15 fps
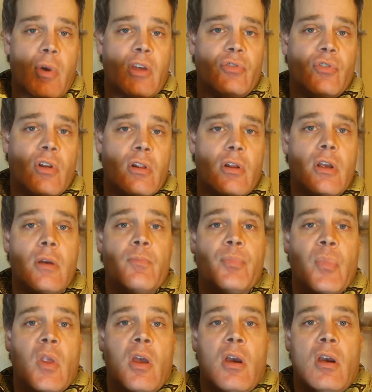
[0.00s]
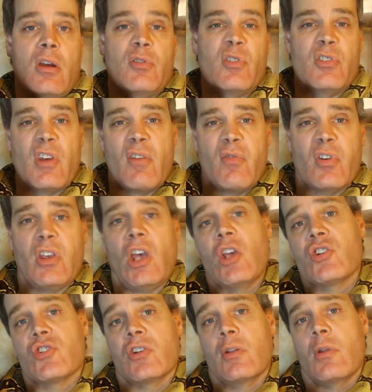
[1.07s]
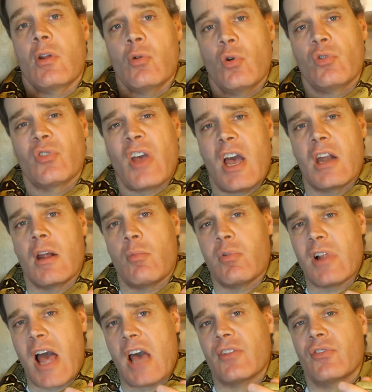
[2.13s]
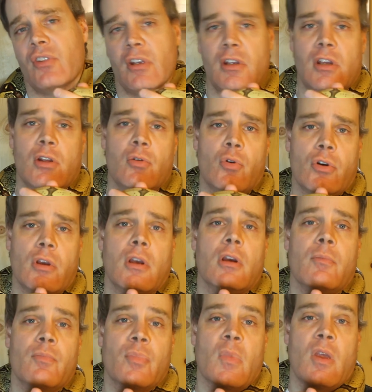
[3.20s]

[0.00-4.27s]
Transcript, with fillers: Basically, it's a defecation that looks kind of plasticky looking.